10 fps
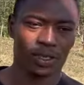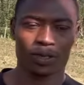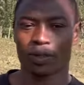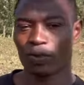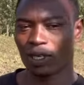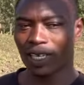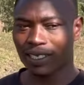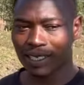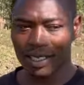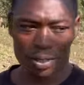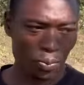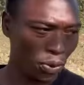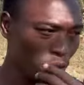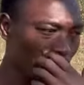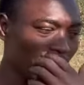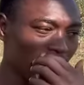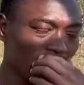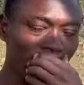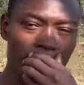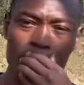So when we get this
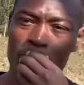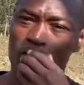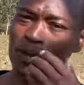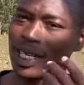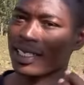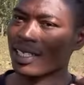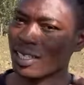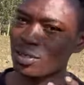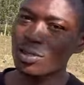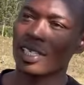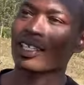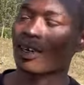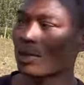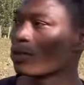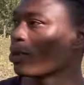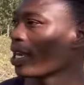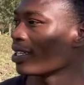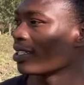opportunity, we must use in a good way.